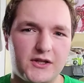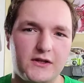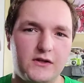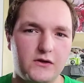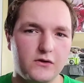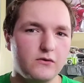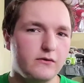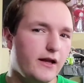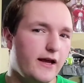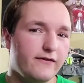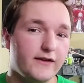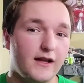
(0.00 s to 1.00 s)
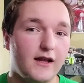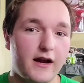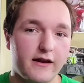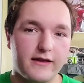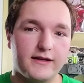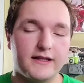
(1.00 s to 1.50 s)
to do left. A
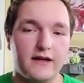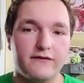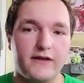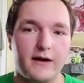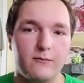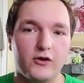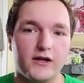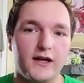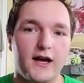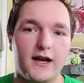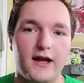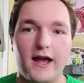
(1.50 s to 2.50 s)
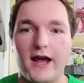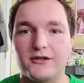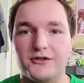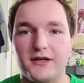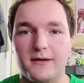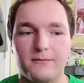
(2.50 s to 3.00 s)
lot of the stuff that I'm working on, I
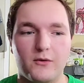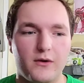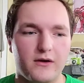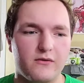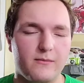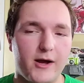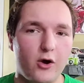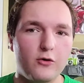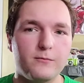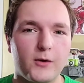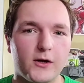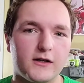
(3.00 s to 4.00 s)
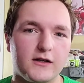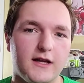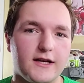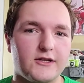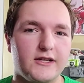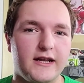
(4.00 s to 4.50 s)
actually am going through my own part
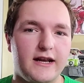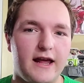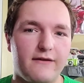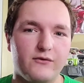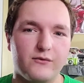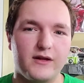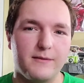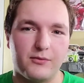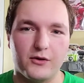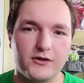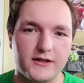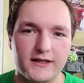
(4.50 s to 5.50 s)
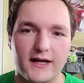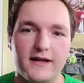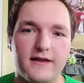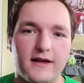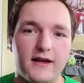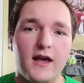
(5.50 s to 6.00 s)
collection and haven't really purchased
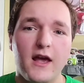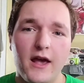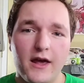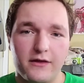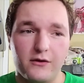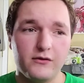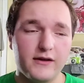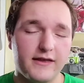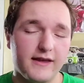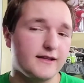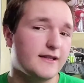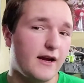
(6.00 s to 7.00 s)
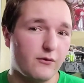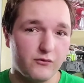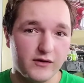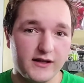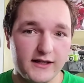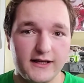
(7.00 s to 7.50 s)
anything. The only things that I
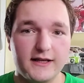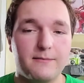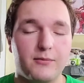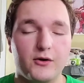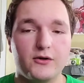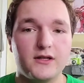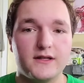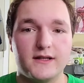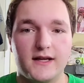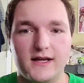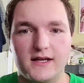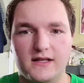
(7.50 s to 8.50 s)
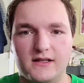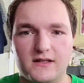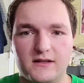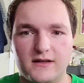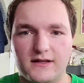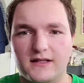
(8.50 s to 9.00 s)
really need to purchase
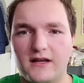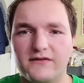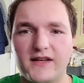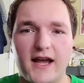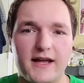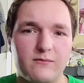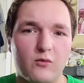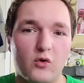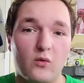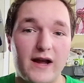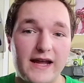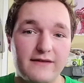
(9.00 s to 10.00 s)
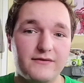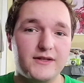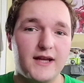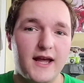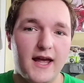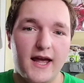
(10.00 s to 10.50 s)
is the stuff to add more waves